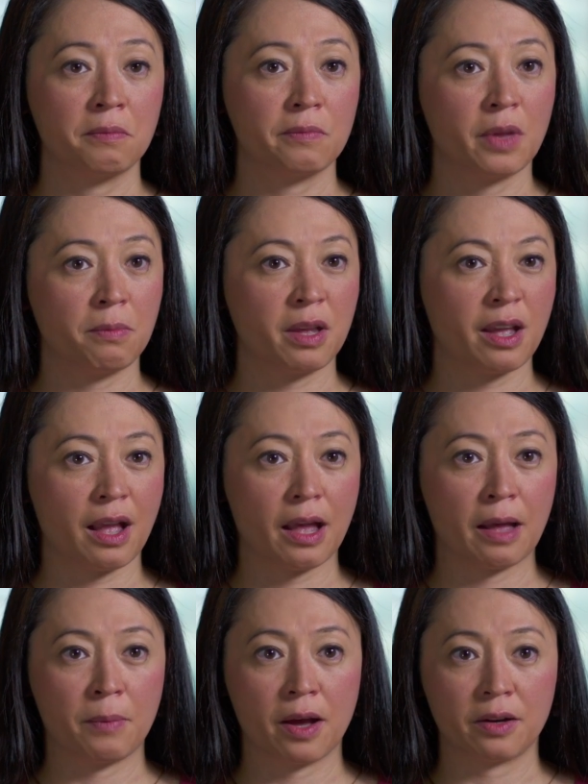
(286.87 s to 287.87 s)
maybe
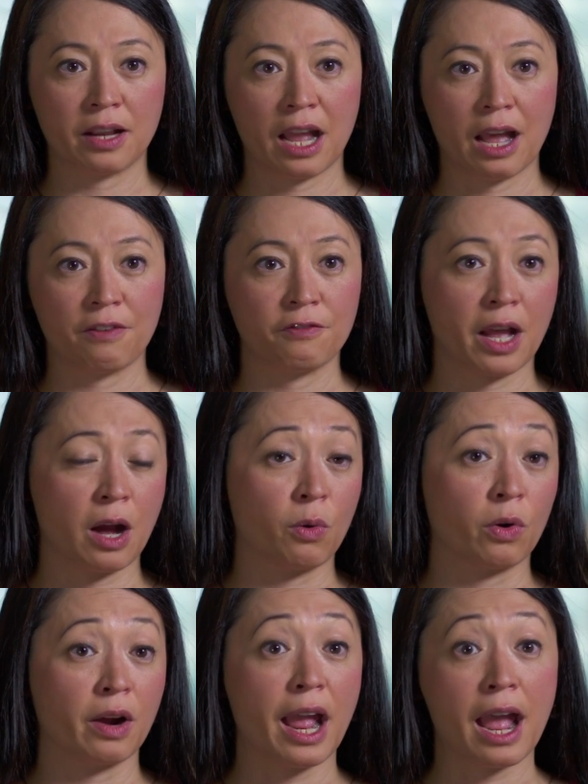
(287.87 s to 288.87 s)
about half
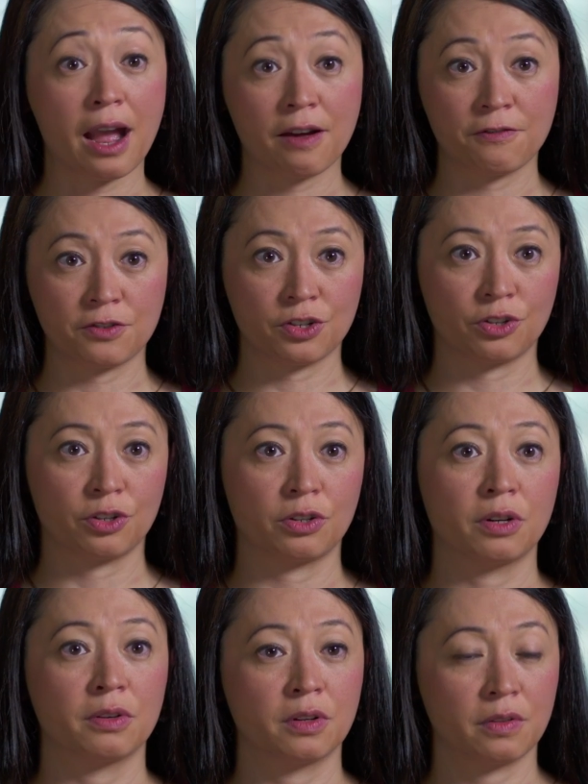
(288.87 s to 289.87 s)
hour
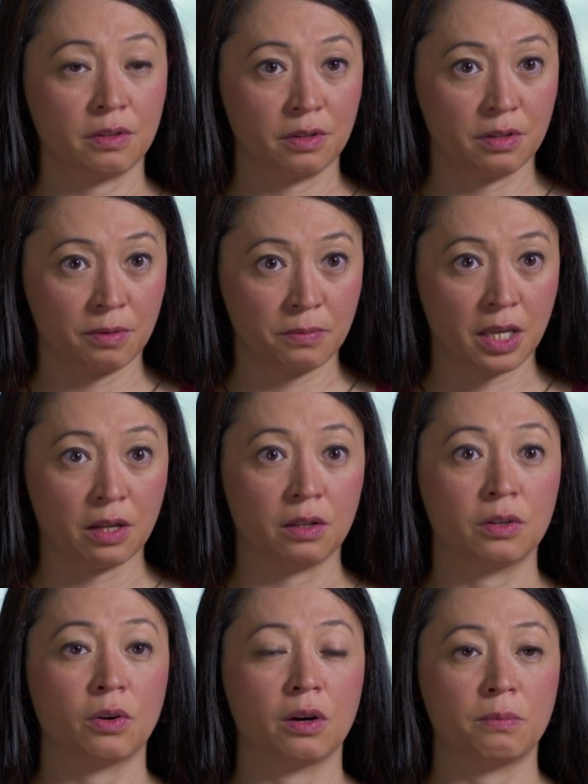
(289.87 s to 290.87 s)
after the
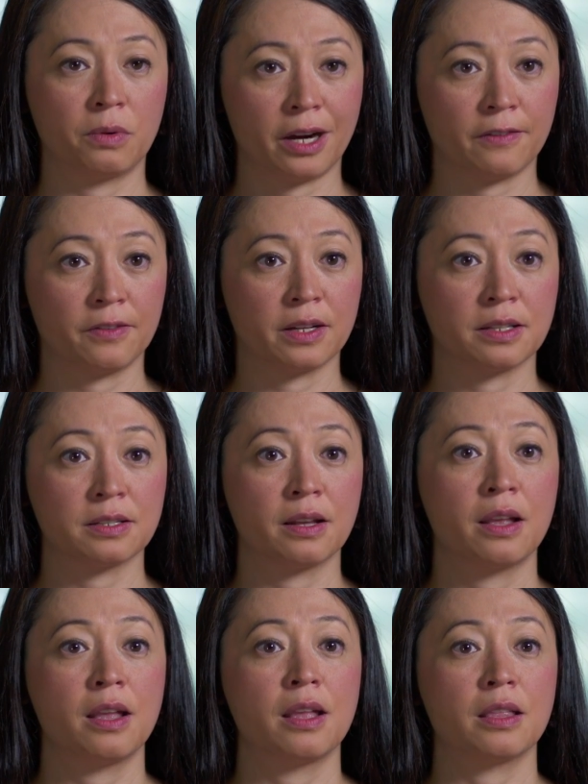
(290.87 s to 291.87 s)
meal or breakfast.
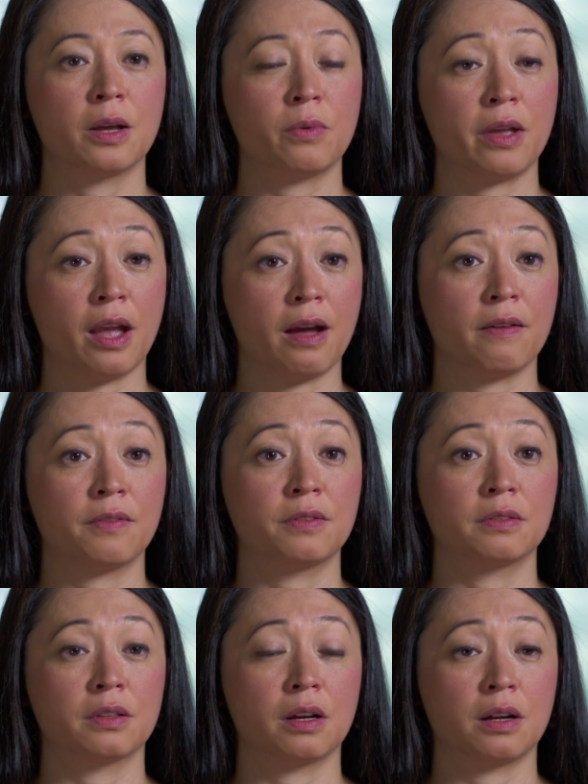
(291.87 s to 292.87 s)
Then we have
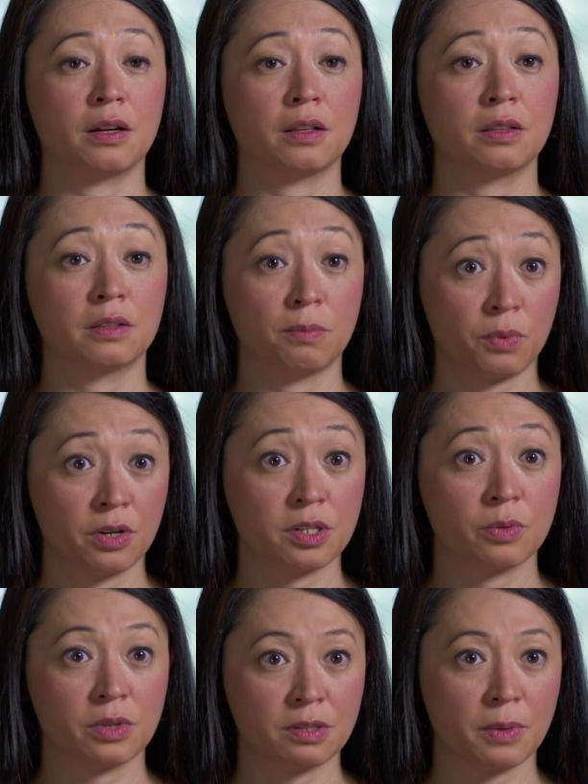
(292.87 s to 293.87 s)
the
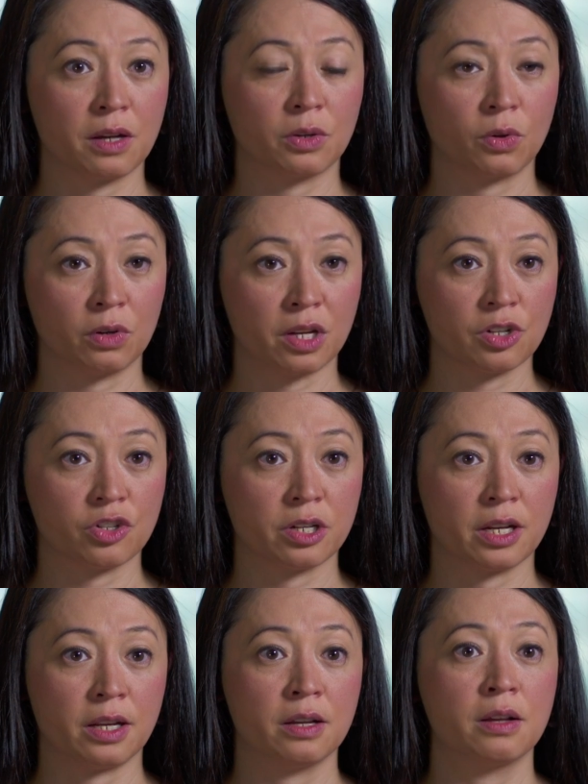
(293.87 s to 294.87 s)
person with spinal cord
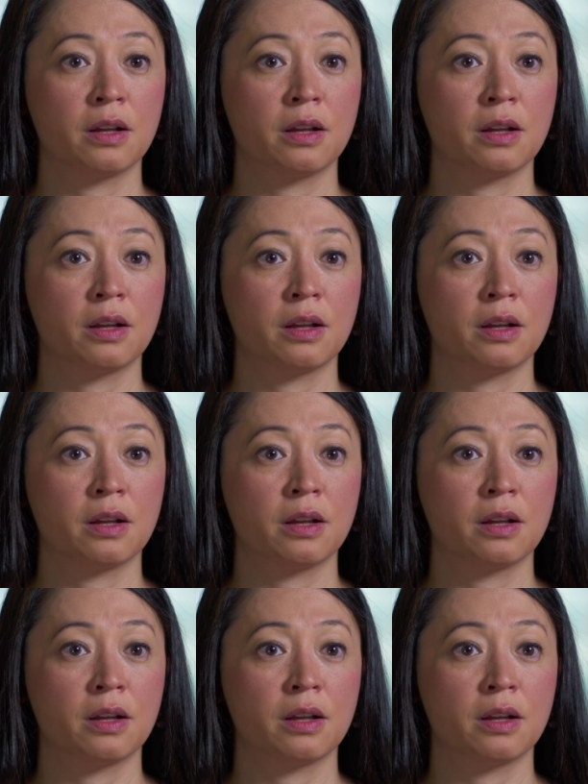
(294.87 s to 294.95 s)
injury